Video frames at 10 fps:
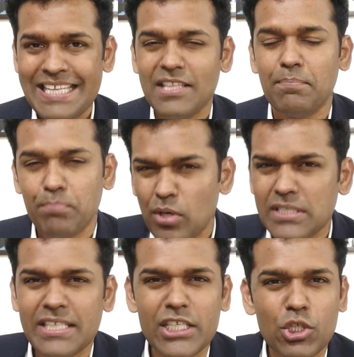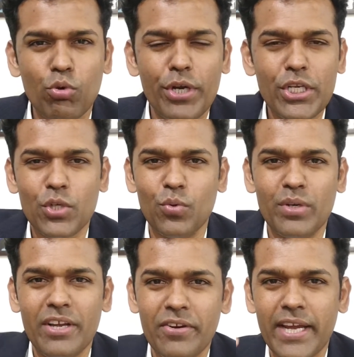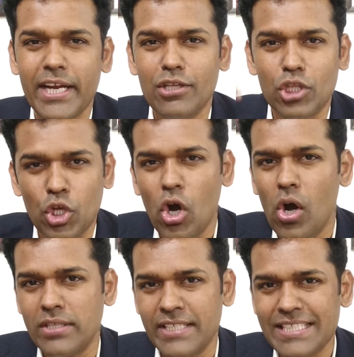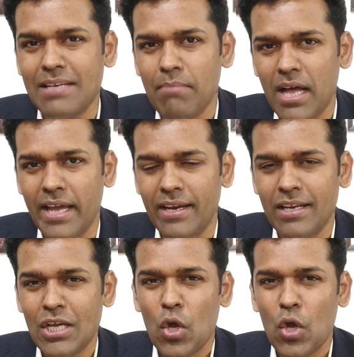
the person is going to create the thoughts in the mind